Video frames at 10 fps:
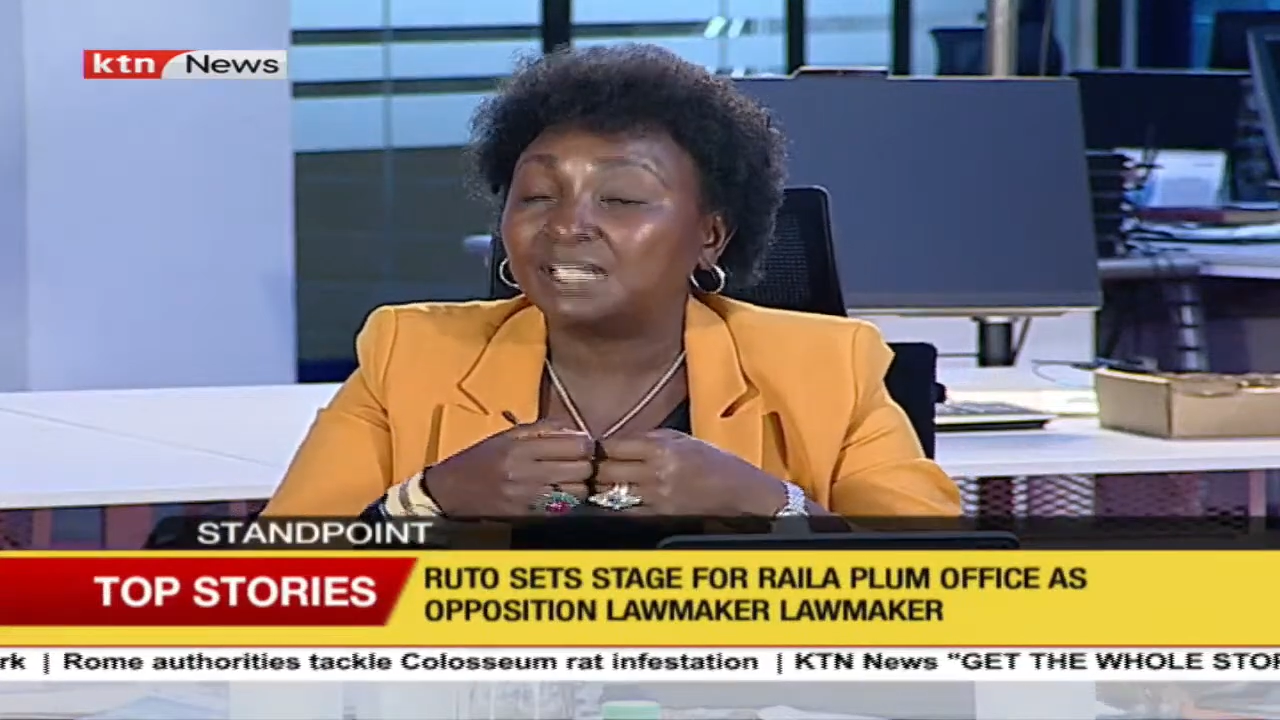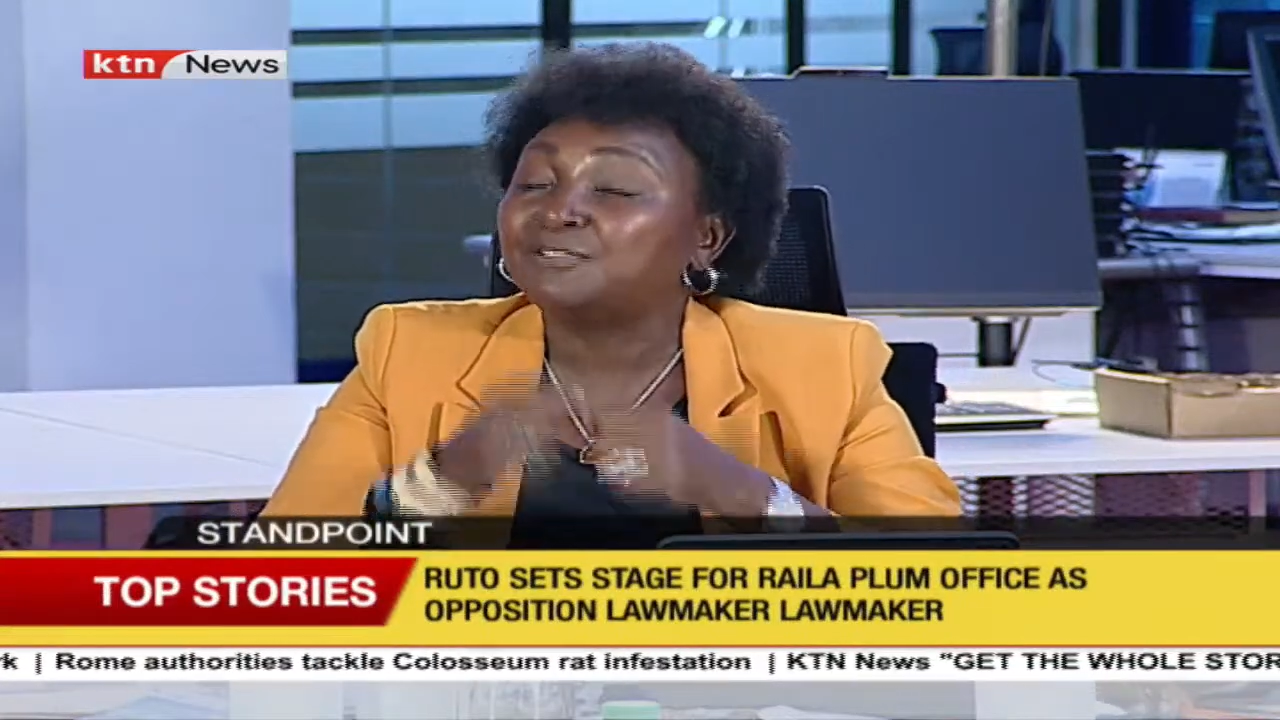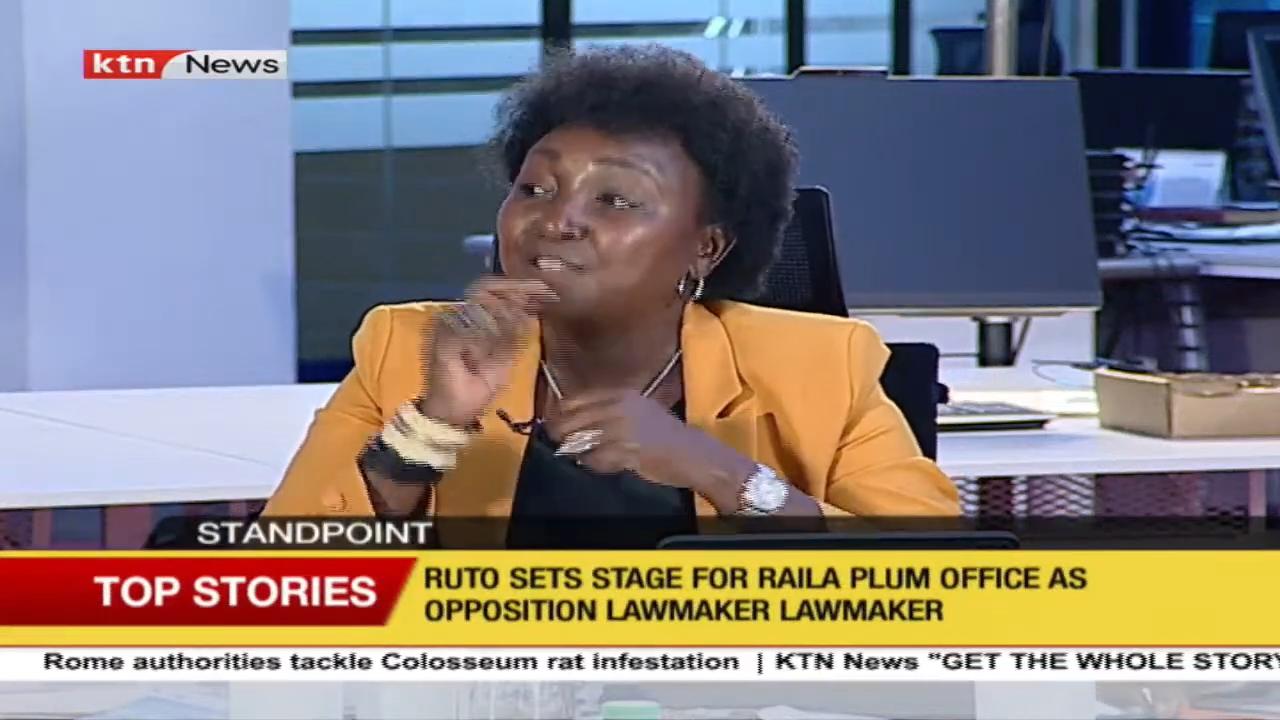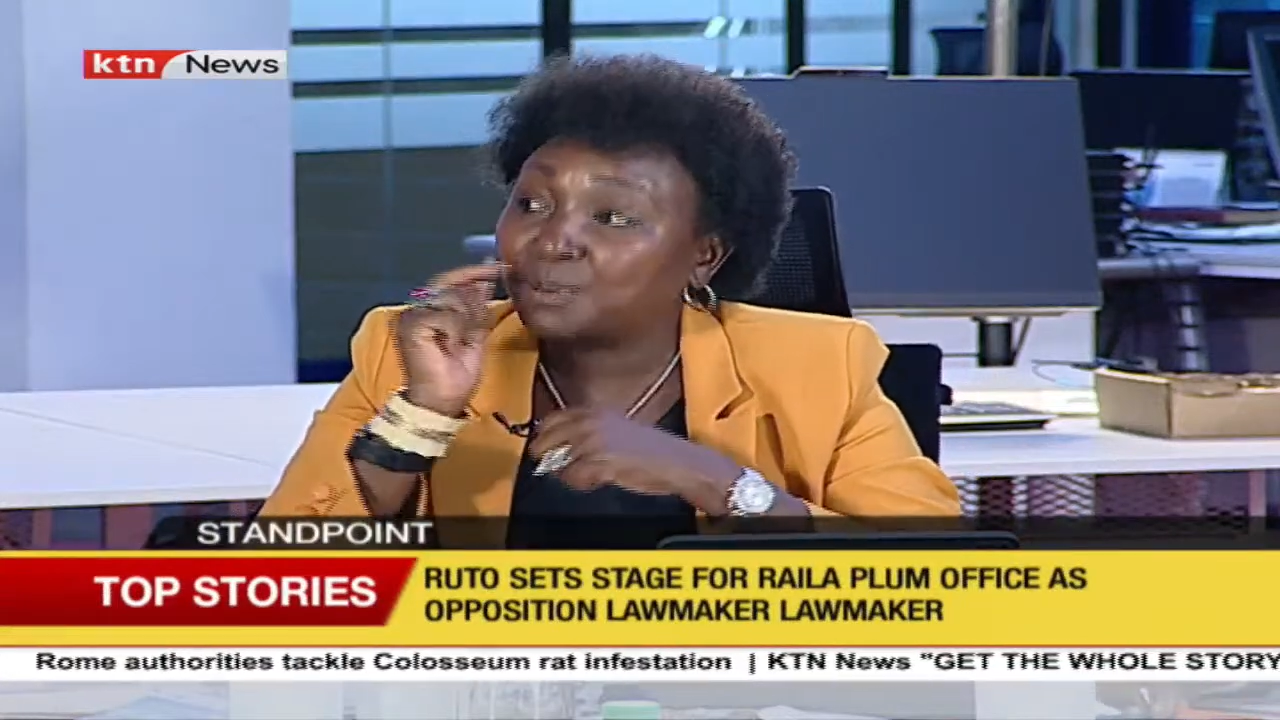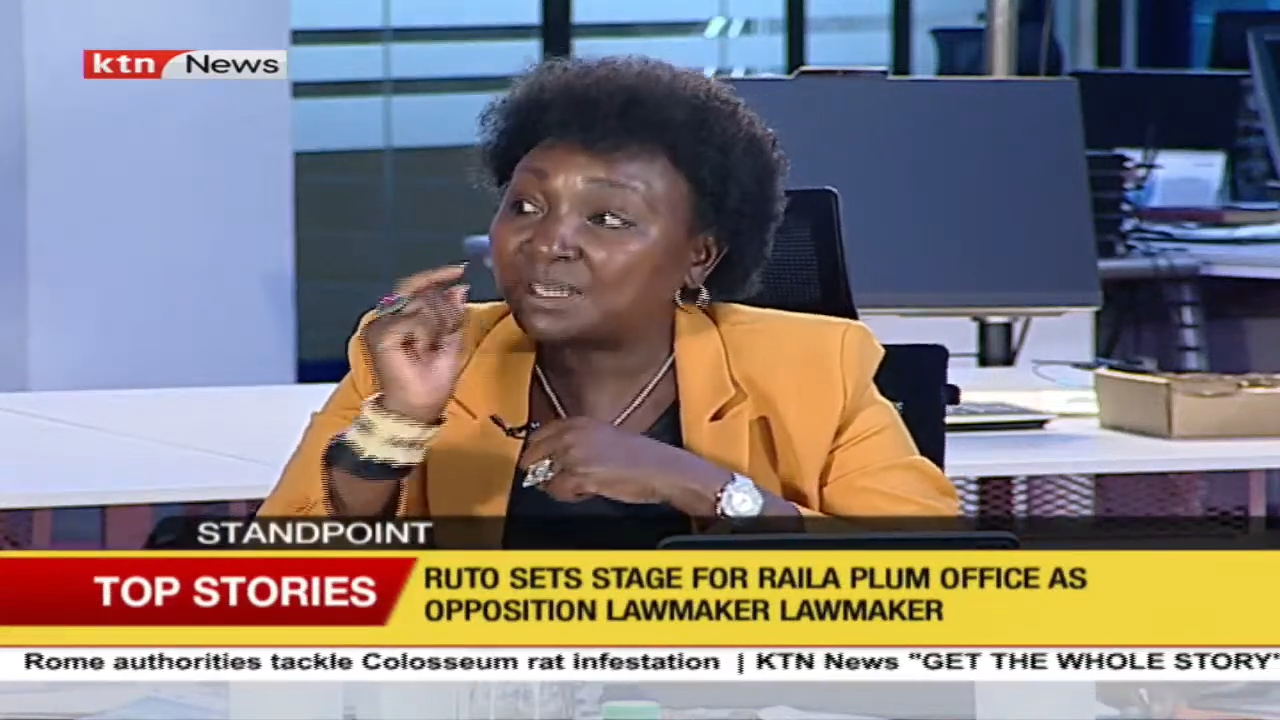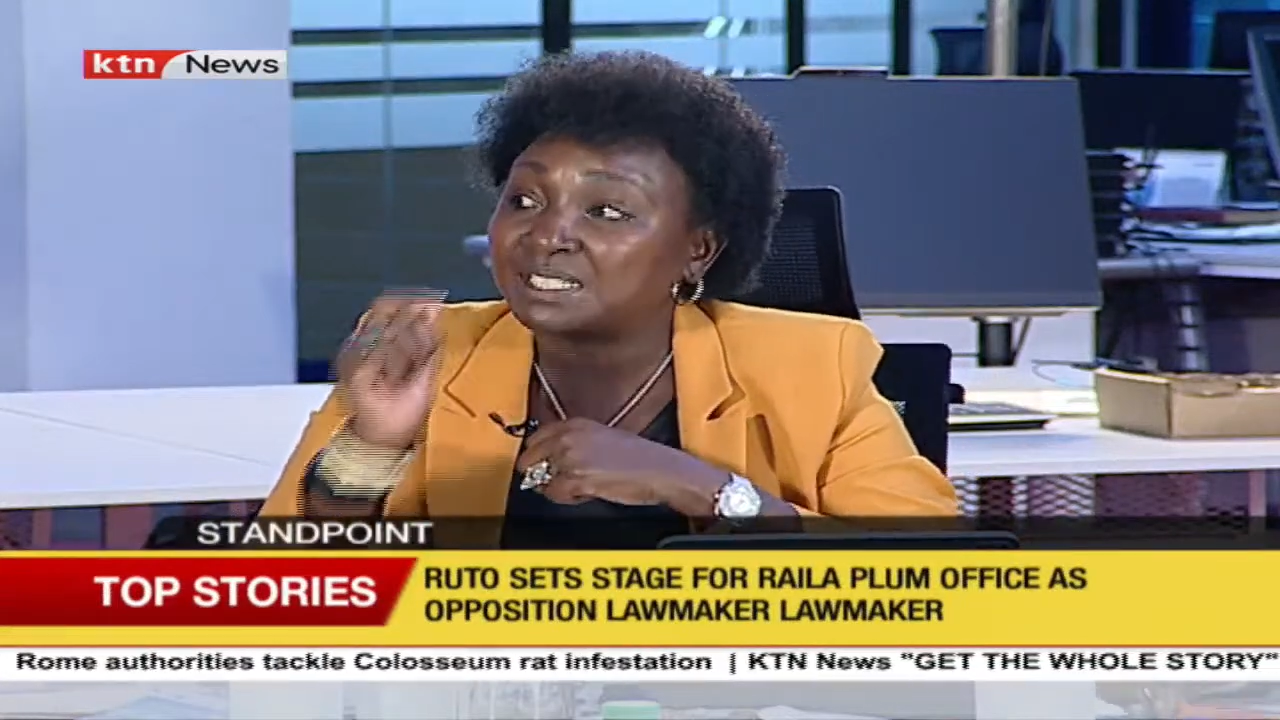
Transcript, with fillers: if they were